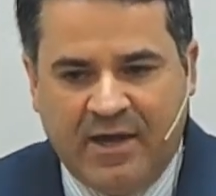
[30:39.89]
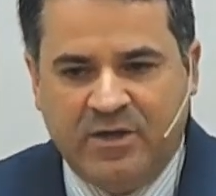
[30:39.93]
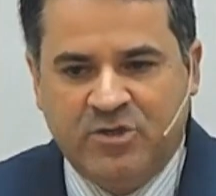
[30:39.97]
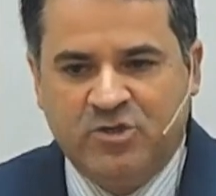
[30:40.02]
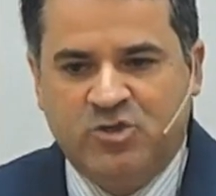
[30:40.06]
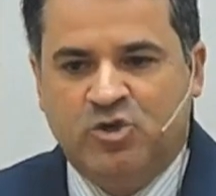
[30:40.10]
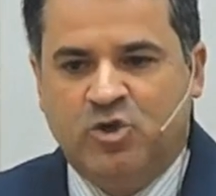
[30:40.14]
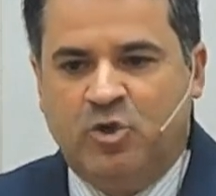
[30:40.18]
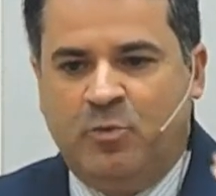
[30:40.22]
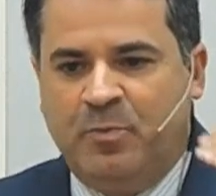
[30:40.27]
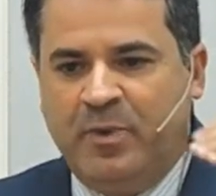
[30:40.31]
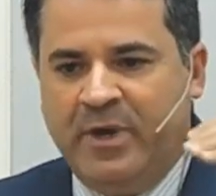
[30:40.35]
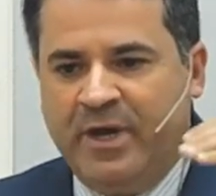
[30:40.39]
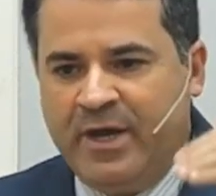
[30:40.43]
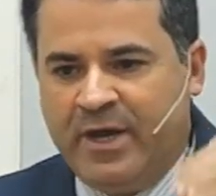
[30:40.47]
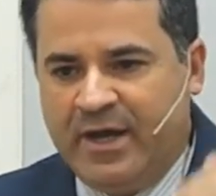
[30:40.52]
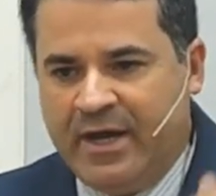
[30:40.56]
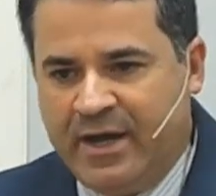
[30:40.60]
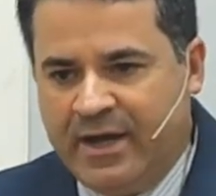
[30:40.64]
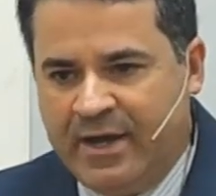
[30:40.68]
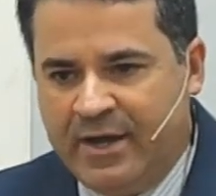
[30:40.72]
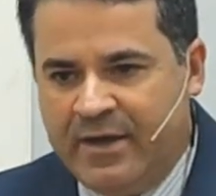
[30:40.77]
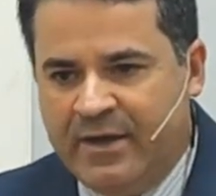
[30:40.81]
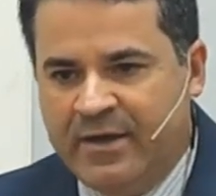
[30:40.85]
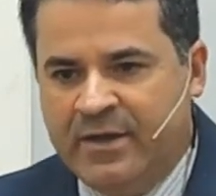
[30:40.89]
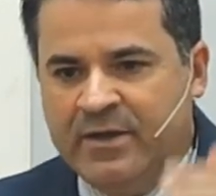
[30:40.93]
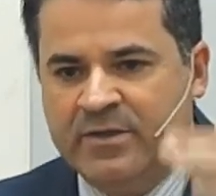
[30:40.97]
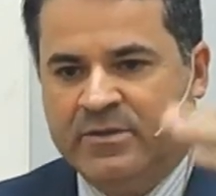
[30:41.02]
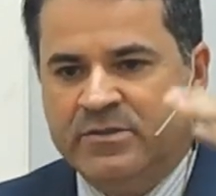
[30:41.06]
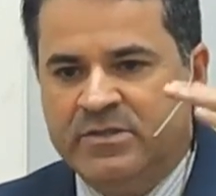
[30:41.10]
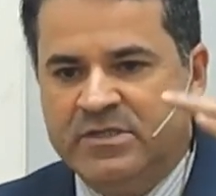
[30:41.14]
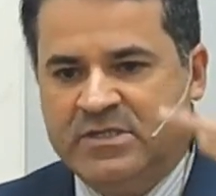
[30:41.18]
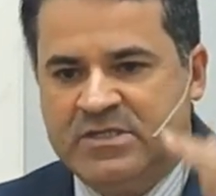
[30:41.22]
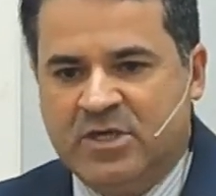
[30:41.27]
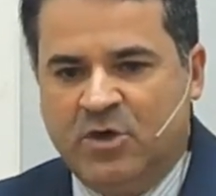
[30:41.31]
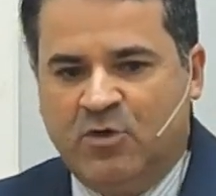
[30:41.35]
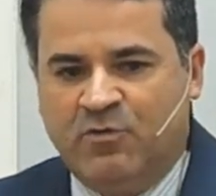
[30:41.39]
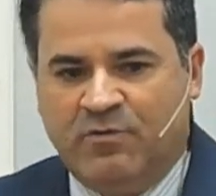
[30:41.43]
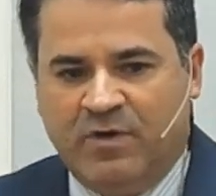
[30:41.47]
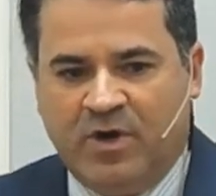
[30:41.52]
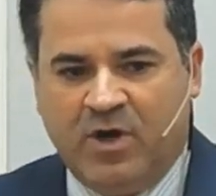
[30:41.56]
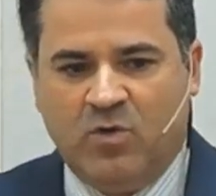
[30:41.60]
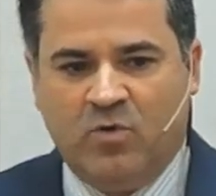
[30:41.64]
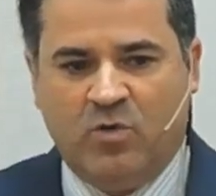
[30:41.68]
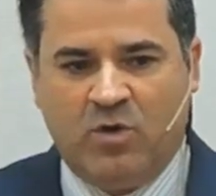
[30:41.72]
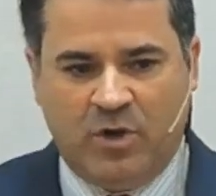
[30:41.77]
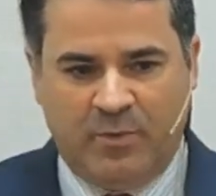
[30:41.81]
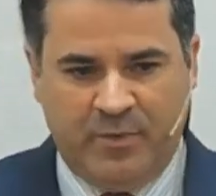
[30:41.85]
freedom to visit,
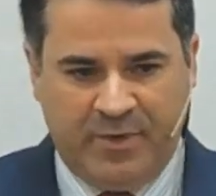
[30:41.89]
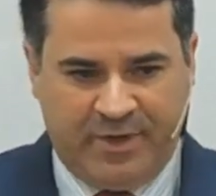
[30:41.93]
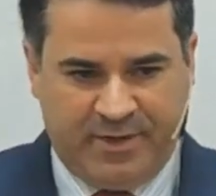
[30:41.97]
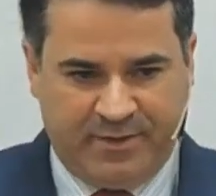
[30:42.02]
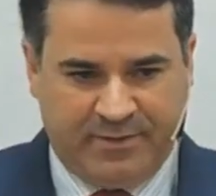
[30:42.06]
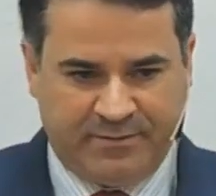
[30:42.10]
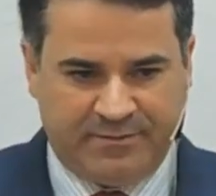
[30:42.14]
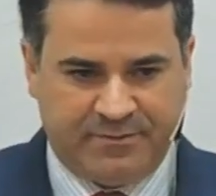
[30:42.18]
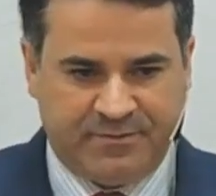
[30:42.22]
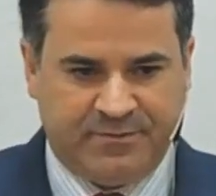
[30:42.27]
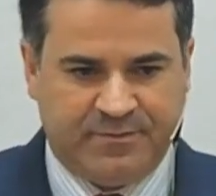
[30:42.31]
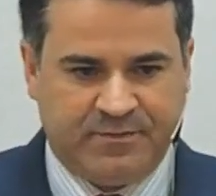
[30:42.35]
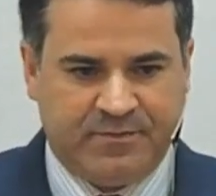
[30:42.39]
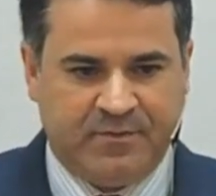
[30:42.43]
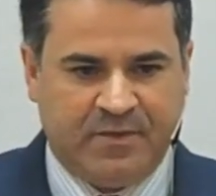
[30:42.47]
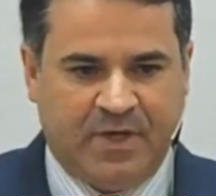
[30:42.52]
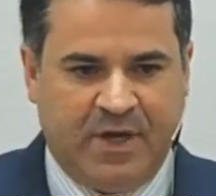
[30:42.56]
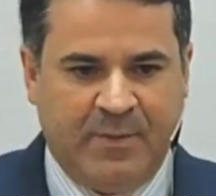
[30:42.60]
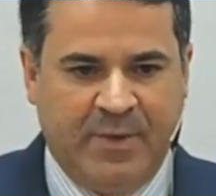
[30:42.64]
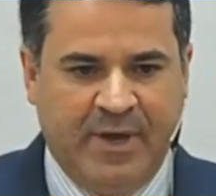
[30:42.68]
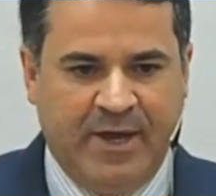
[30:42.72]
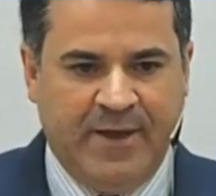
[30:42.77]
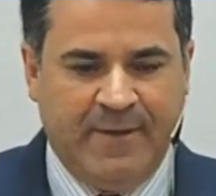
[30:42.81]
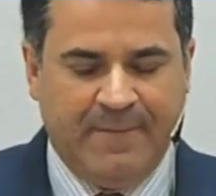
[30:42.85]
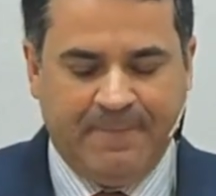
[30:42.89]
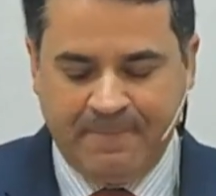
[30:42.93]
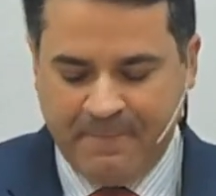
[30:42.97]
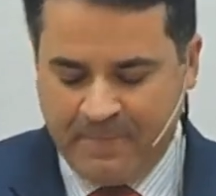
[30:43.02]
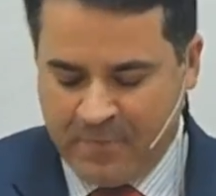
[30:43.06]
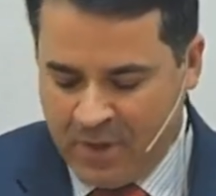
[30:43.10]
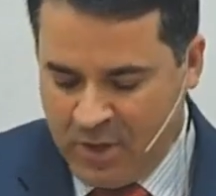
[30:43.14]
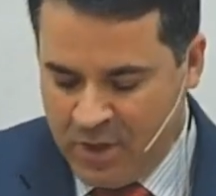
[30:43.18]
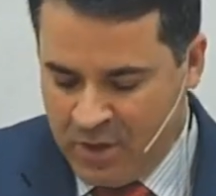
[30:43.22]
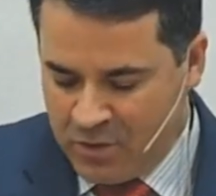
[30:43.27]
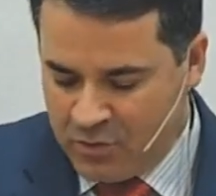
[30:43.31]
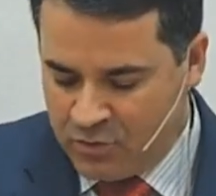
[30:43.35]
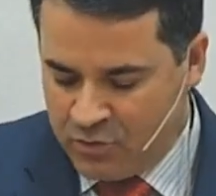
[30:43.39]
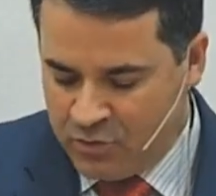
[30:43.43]
to operate, to